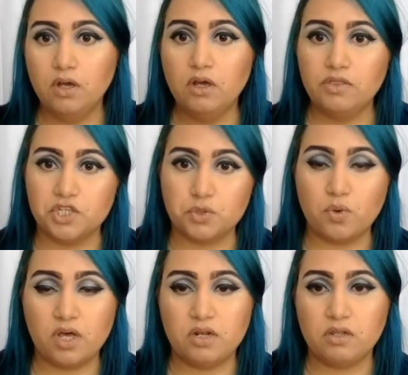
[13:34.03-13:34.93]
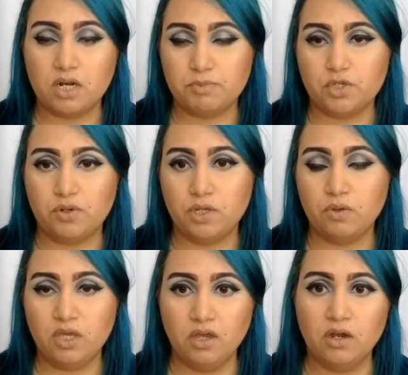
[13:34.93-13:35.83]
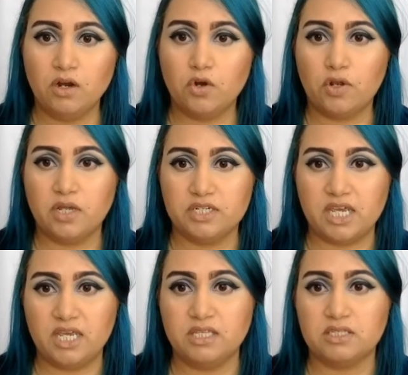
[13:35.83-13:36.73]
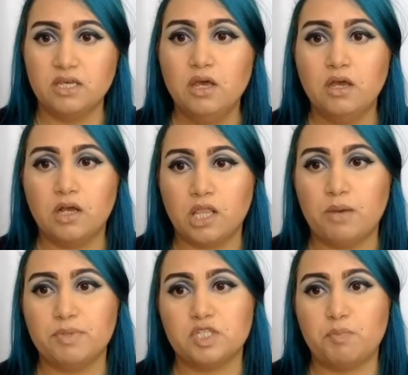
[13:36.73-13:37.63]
this one that I'm showing you here contains Columbus,